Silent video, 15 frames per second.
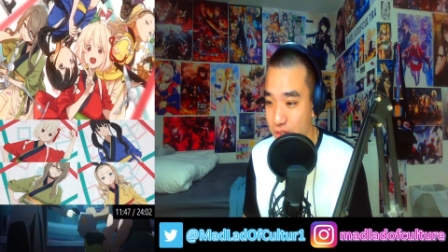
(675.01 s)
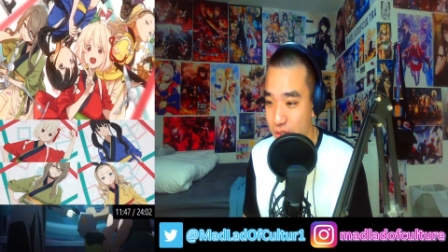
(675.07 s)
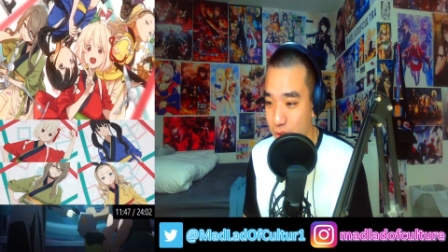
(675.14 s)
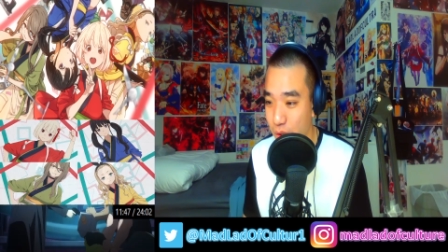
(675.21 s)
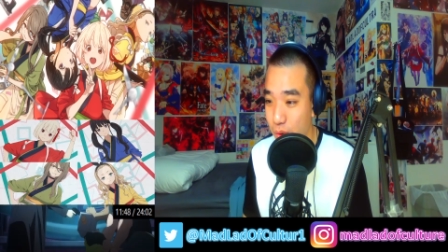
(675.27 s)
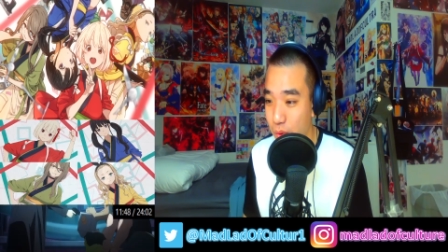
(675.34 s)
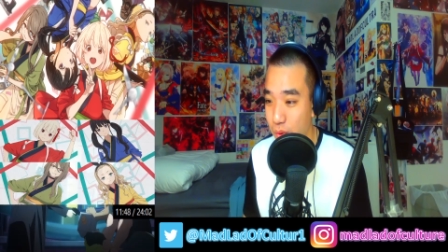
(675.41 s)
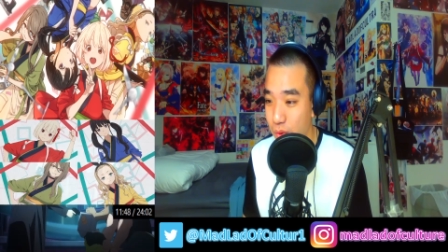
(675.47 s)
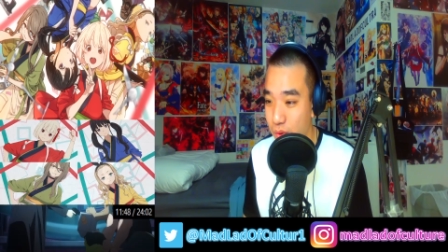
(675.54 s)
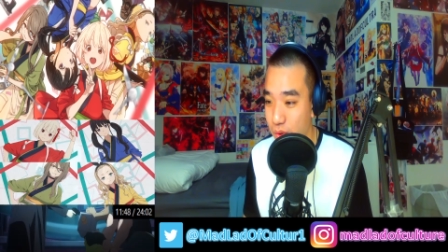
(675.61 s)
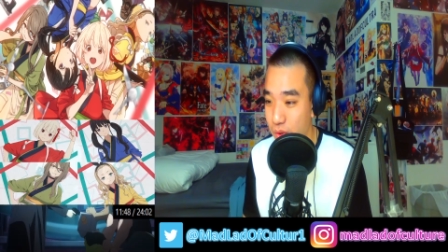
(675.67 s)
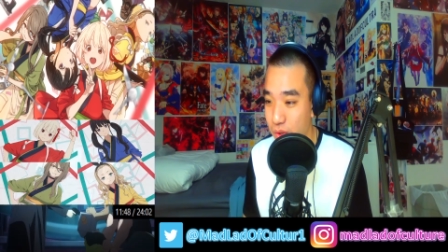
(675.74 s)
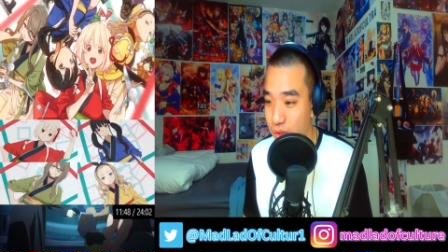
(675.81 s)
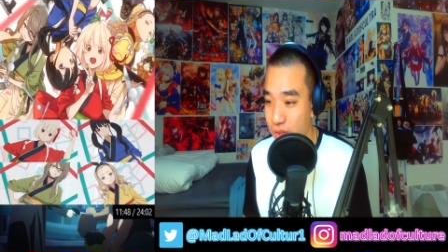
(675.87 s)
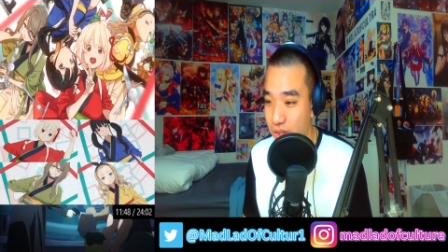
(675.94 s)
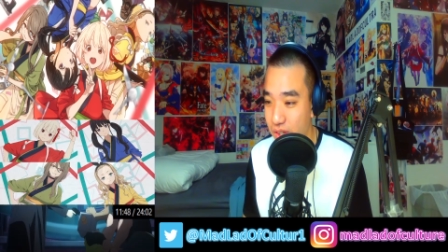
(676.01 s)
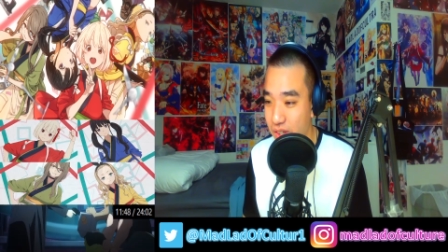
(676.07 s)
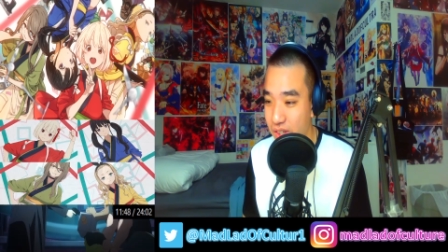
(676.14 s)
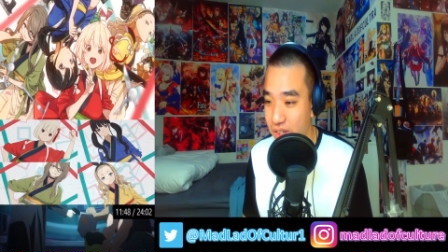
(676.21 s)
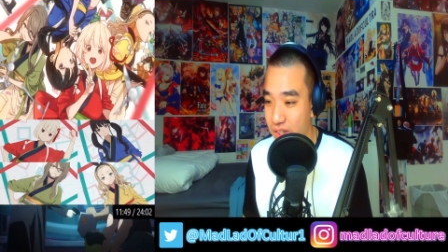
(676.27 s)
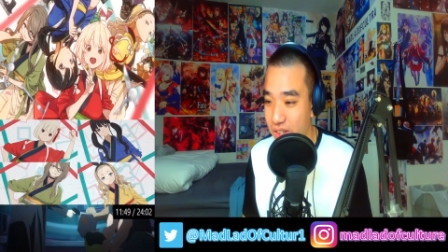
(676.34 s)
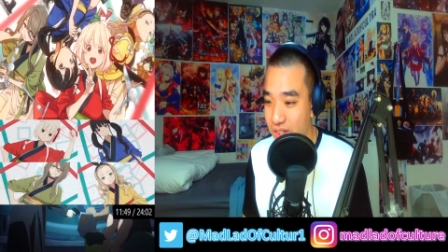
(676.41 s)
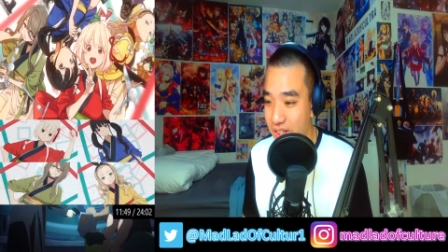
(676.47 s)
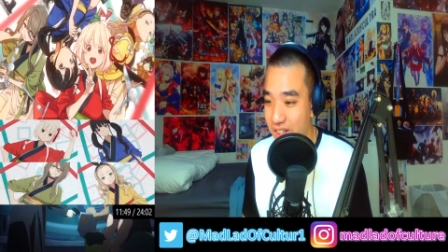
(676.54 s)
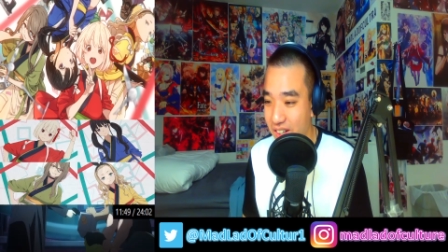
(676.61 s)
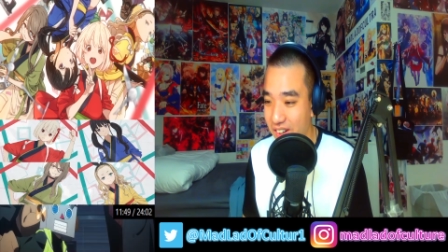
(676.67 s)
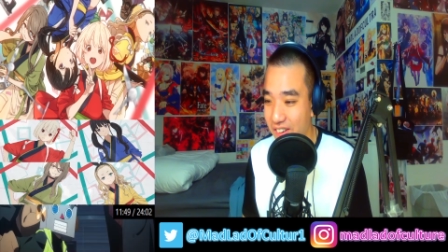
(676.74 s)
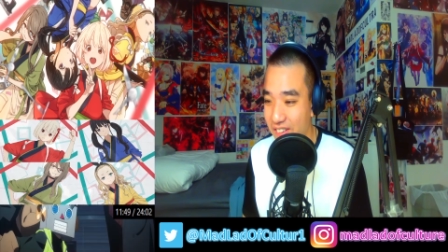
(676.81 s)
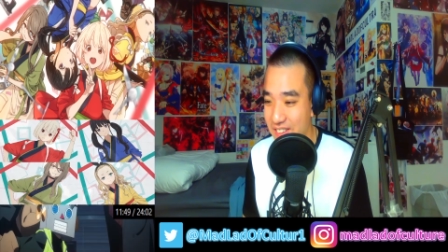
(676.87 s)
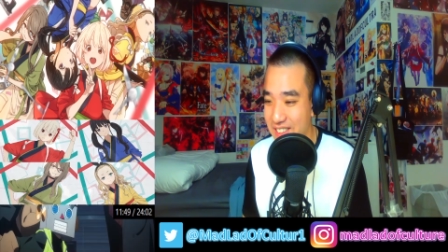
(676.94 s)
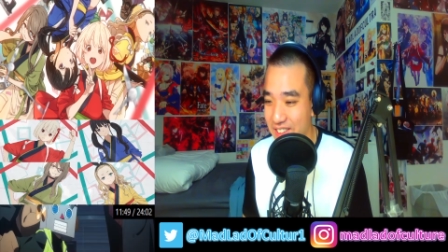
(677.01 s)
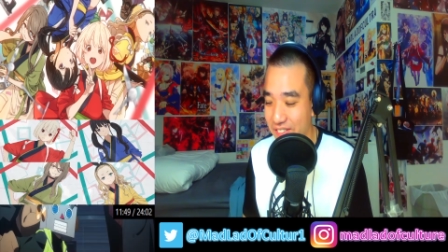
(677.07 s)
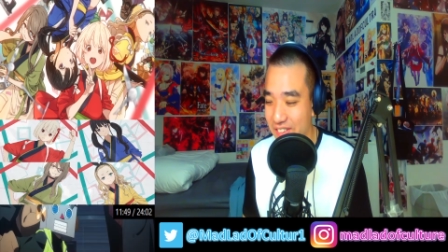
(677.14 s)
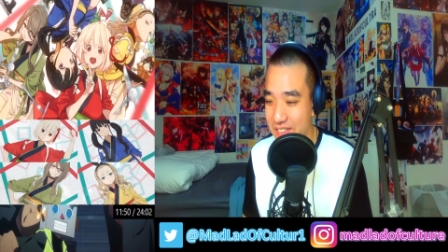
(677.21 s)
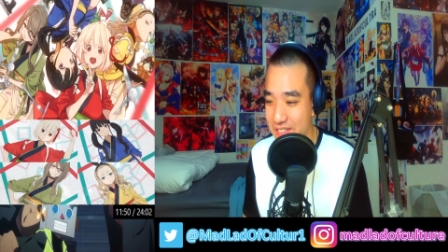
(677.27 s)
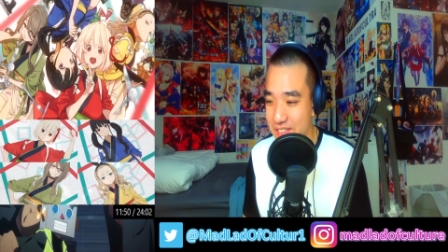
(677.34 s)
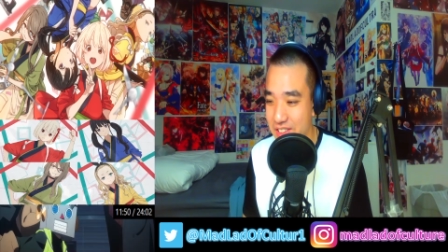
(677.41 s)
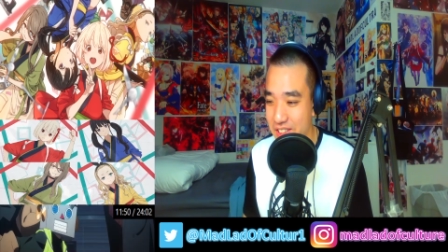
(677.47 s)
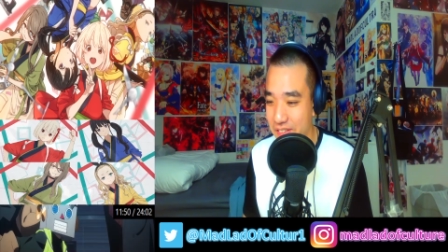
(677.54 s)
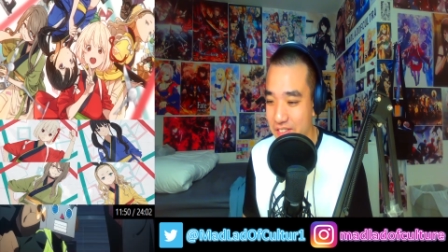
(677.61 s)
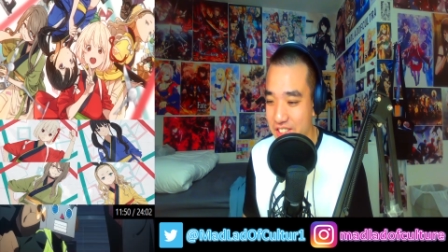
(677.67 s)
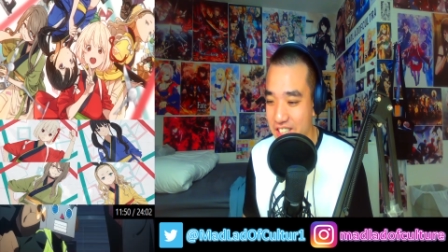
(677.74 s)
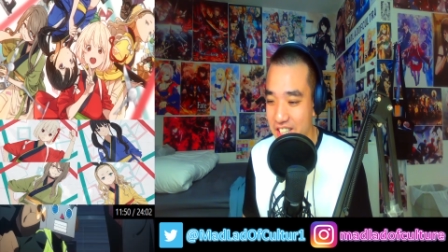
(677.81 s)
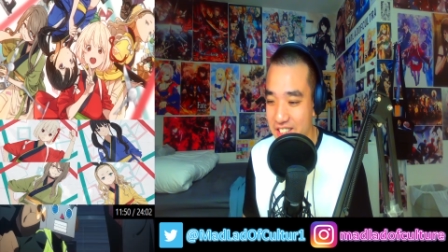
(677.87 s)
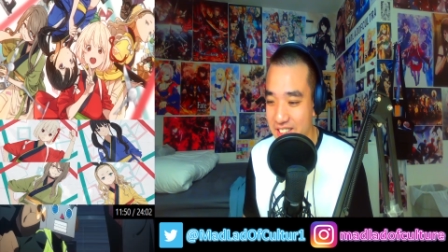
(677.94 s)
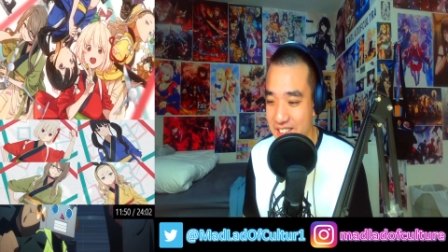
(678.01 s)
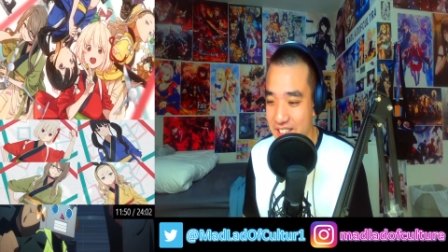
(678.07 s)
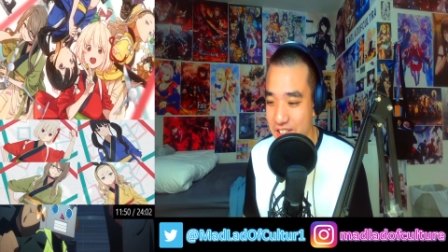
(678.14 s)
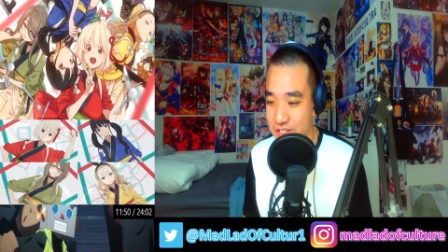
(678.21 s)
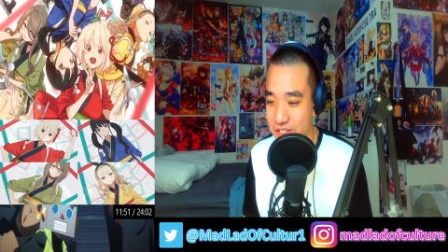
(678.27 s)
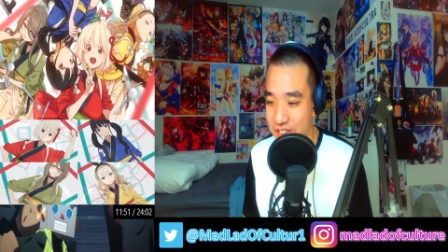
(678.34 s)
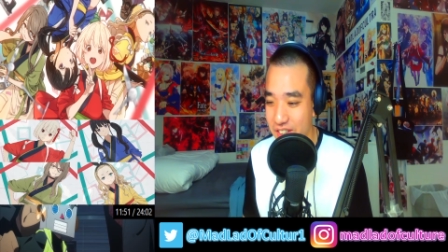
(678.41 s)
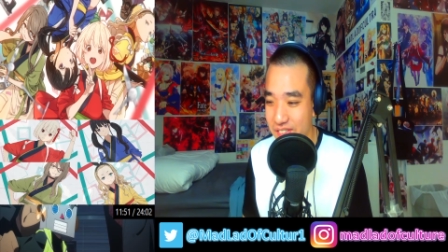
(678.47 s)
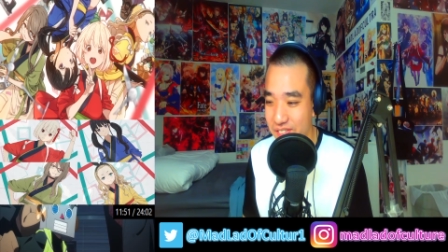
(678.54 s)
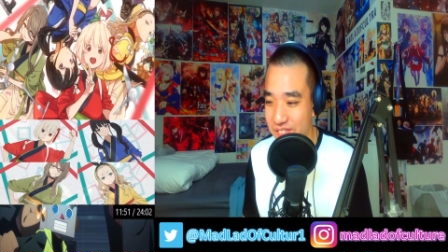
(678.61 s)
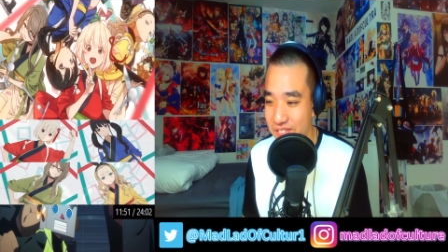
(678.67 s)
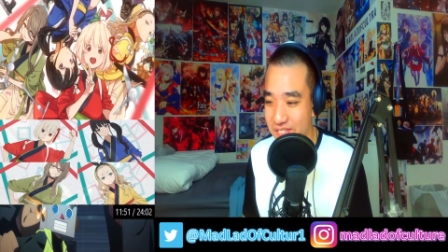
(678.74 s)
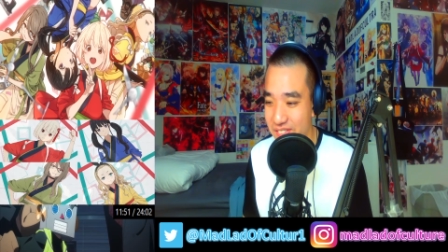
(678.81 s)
oh, oh! Someone, someone changed scenes for him.